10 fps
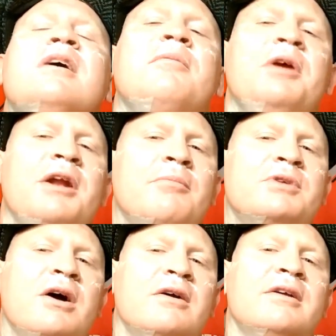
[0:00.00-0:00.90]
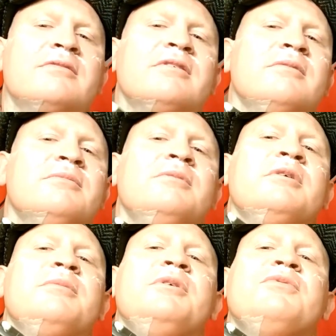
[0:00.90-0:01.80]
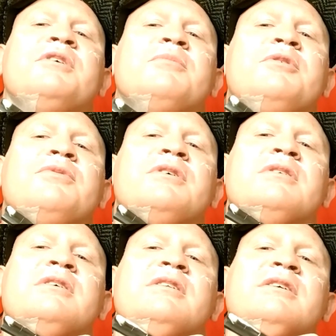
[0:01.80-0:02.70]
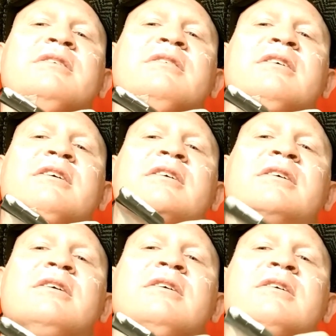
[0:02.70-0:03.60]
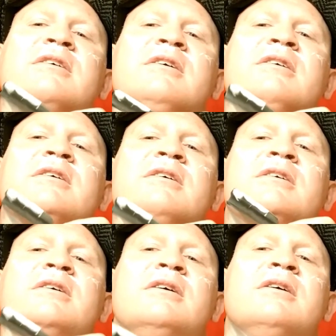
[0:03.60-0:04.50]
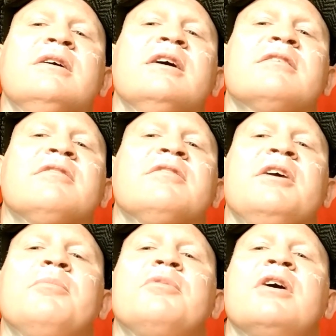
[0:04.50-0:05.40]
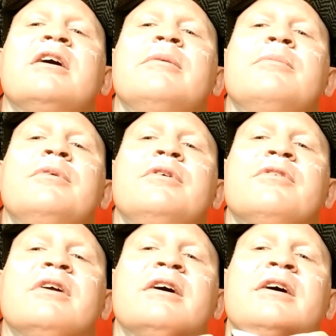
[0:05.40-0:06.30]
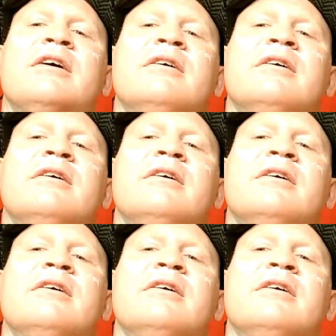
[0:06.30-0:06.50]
mean, I'm talking something that might be family friendly that at the same time is not